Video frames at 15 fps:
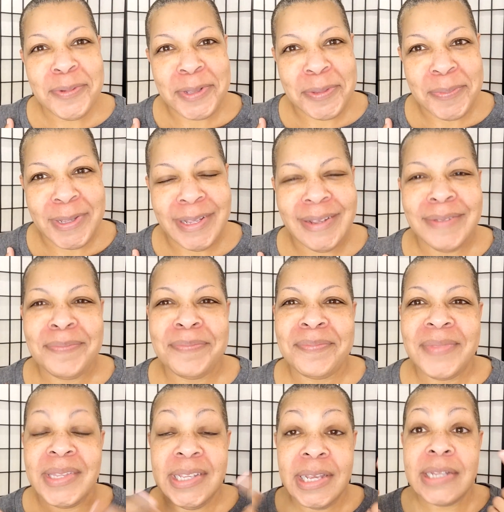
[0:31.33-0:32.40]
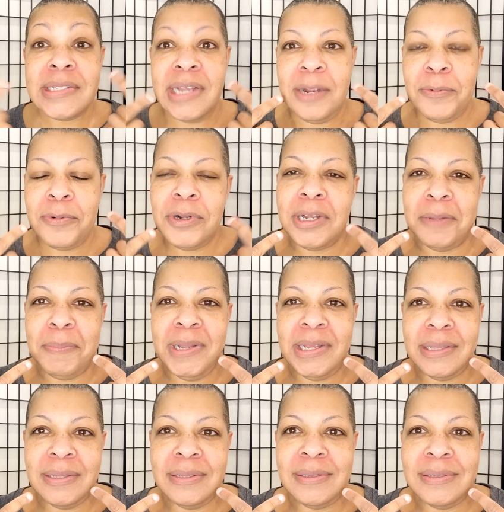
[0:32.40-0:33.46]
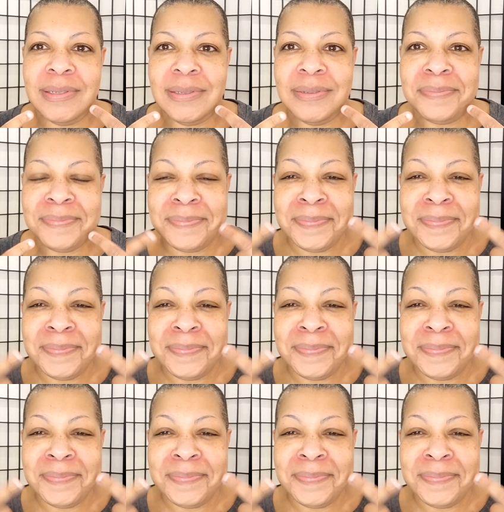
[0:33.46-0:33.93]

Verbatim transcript: with me, yes, I woke up like this.